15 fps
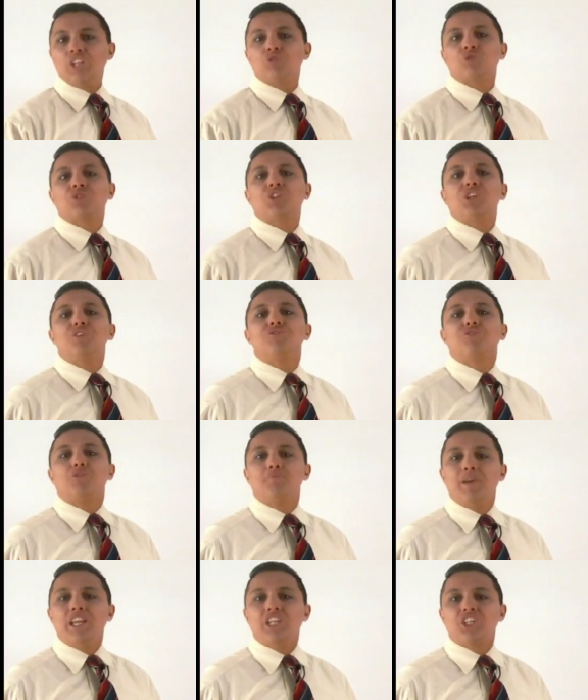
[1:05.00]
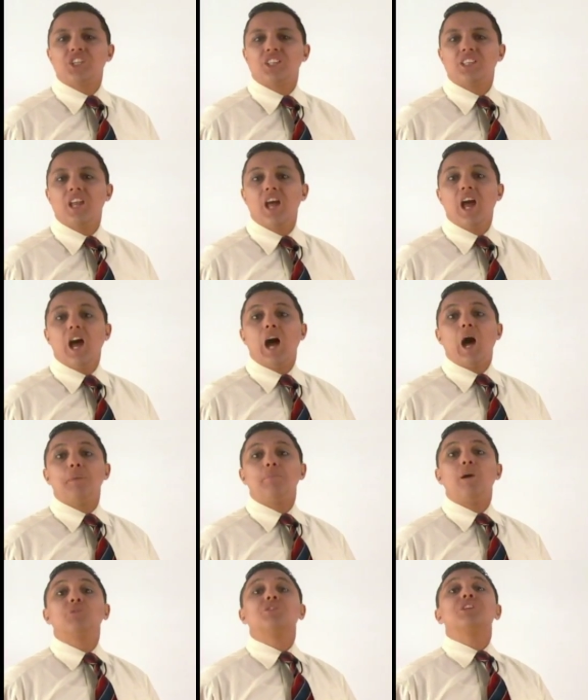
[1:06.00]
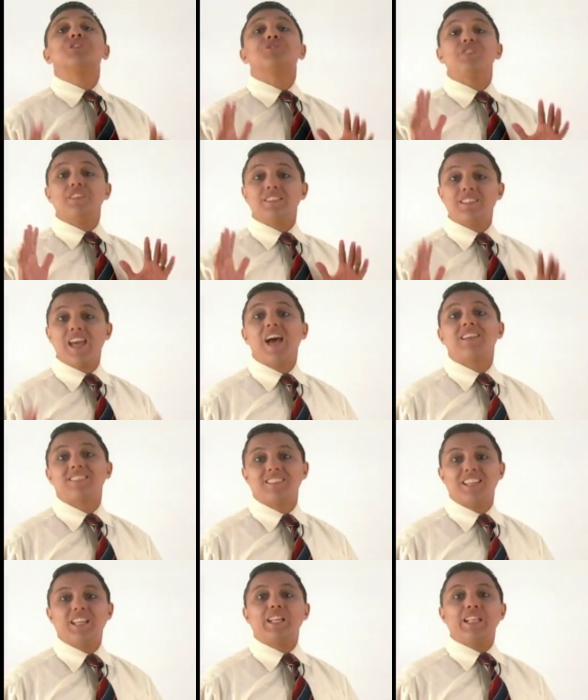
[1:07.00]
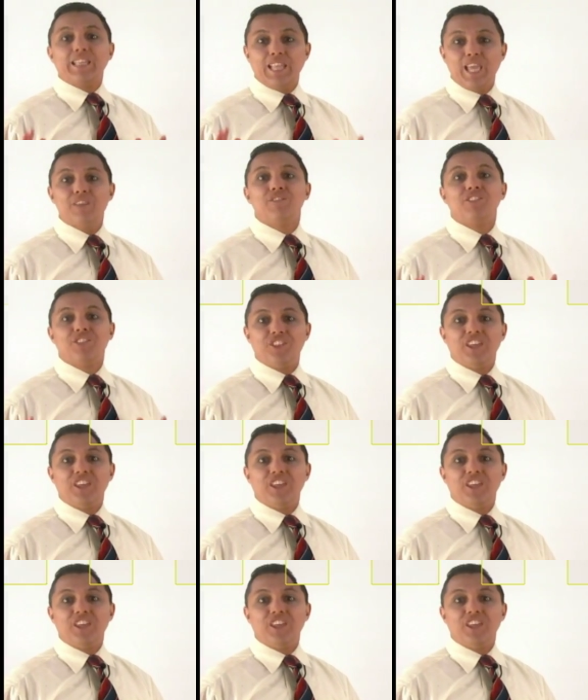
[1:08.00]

interesting information about these fantastic living